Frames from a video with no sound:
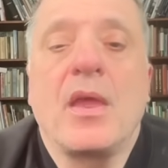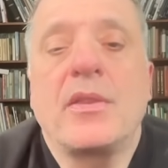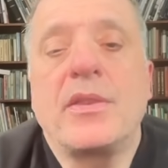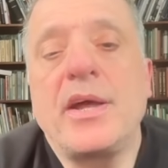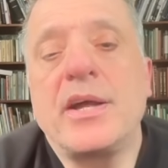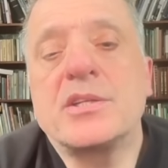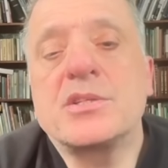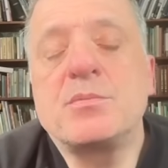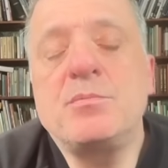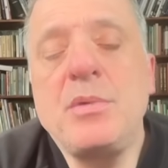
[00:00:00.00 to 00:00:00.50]

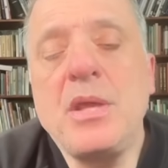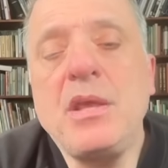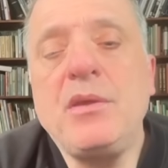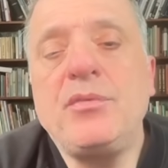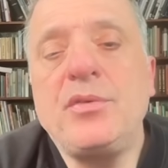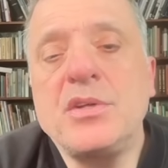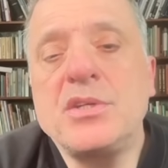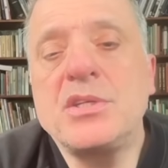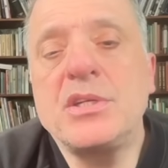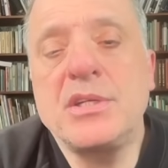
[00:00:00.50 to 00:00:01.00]
That's me
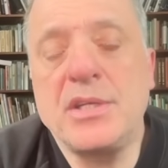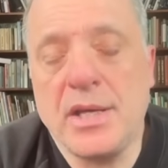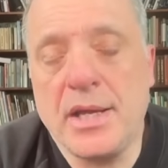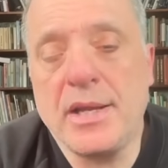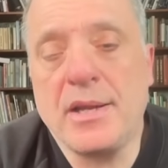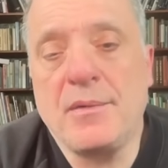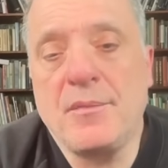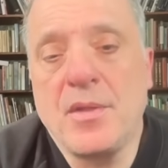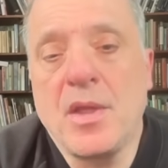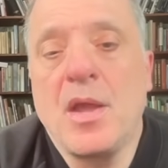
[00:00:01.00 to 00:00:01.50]
for
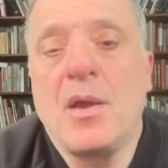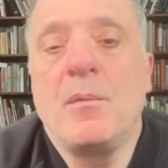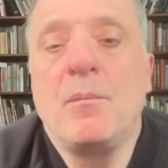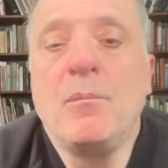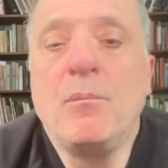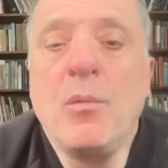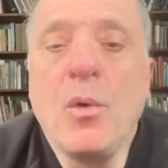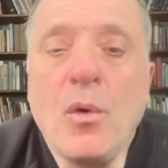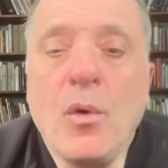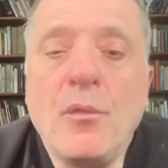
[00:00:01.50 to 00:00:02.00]
today.
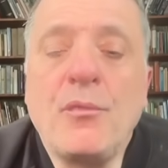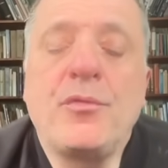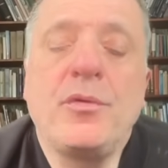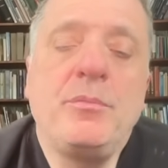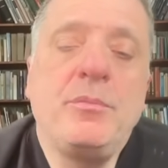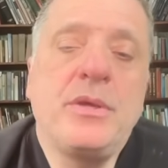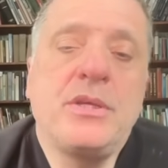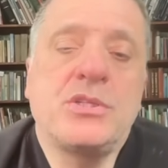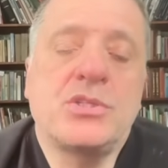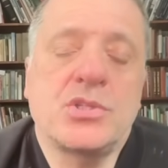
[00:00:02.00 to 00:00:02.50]
More from
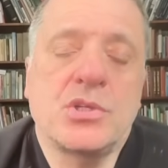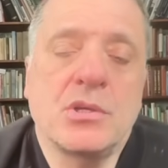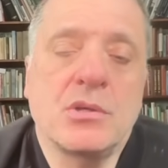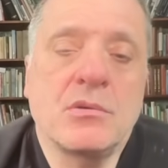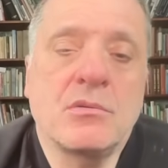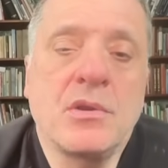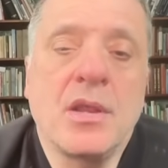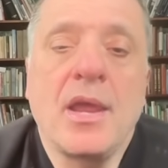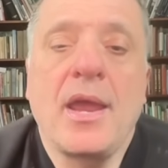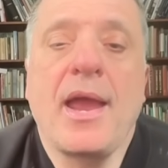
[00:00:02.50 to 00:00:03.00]
me soon.